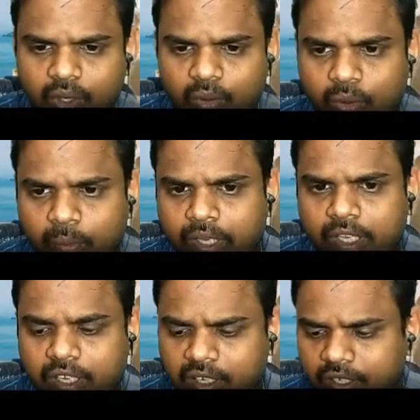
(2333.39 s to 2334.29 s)

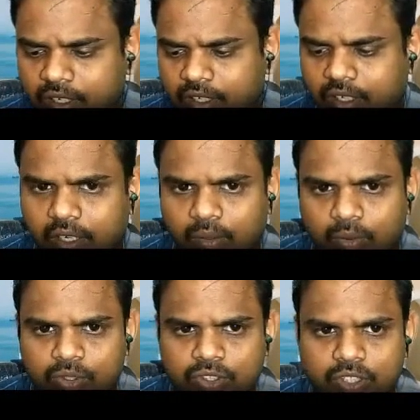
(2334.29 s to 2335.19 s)
obeying
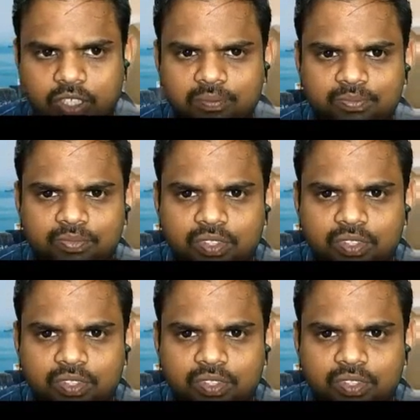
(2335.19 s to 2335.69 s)
Raoult's law.